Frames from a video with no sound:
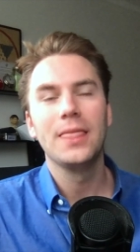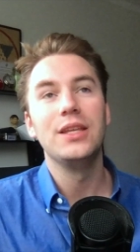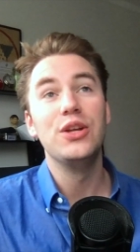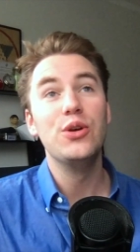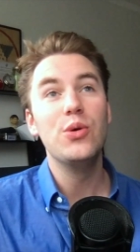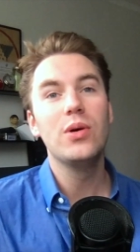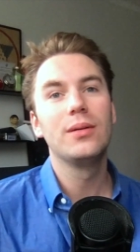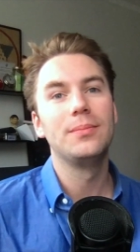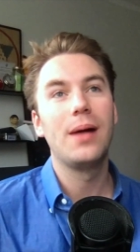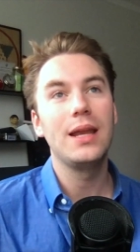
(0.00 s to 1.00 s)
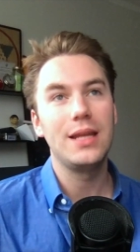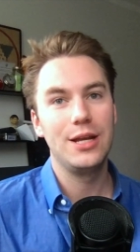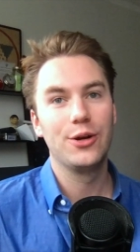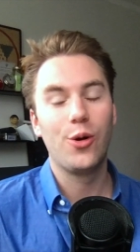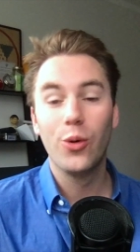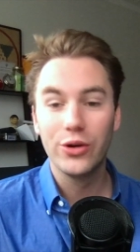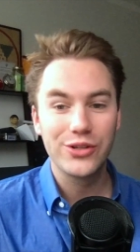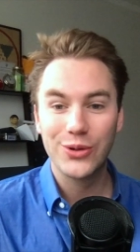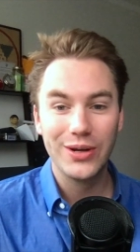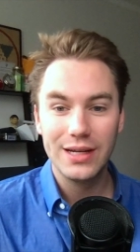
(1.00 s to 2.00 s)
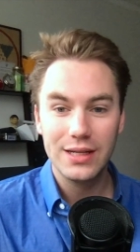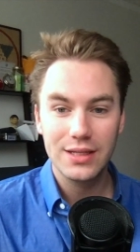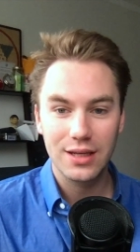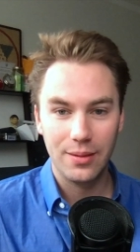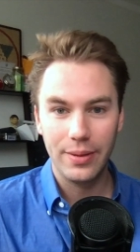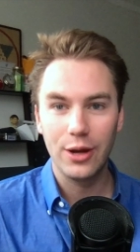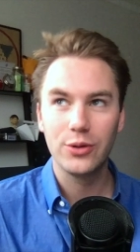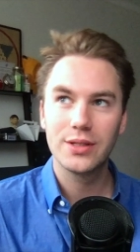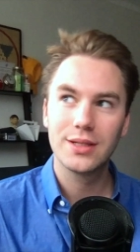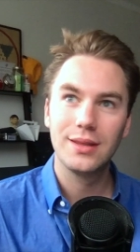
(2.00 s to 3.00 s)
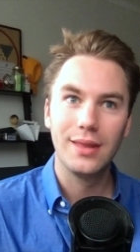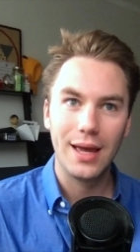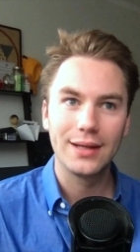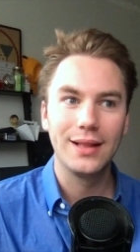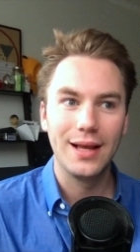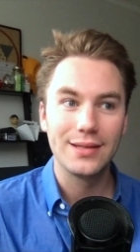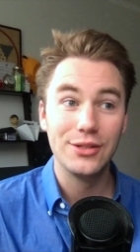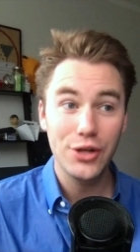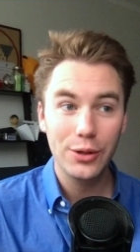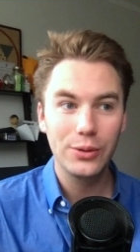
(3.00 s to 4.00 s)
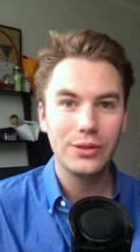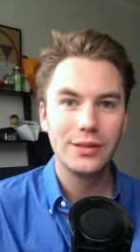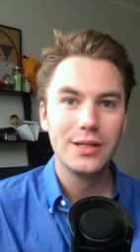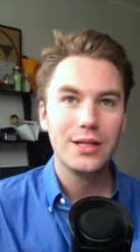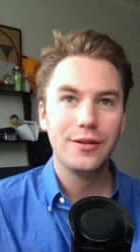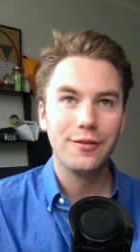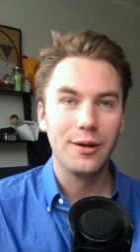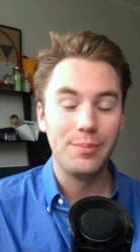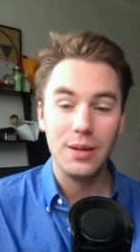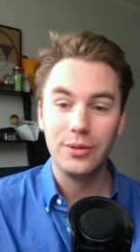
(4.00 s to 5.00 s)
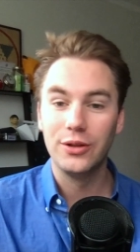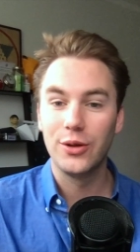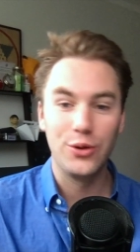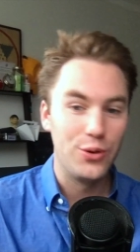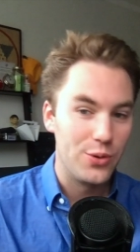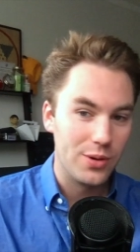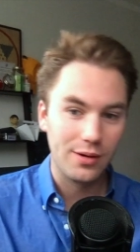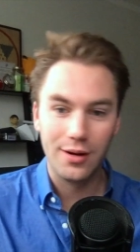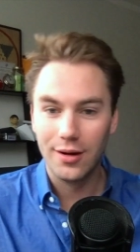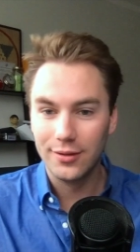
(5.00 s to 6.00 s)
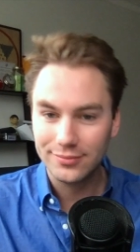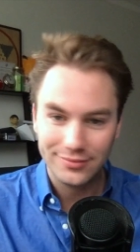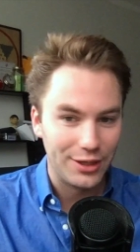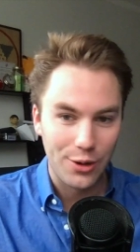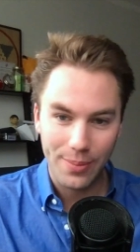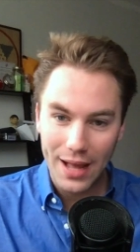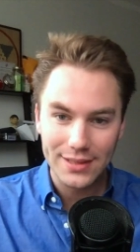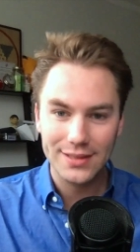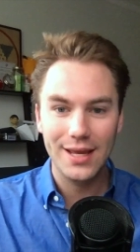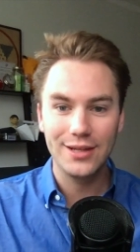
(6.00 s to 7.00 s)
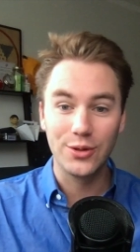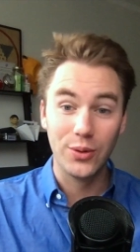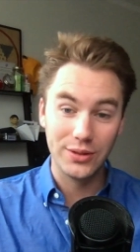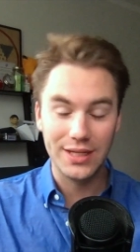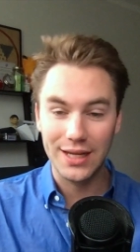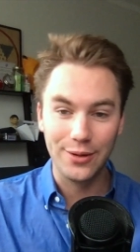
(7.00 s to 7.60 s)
You might hear horror stories about that class in general from people who are, past that or taking it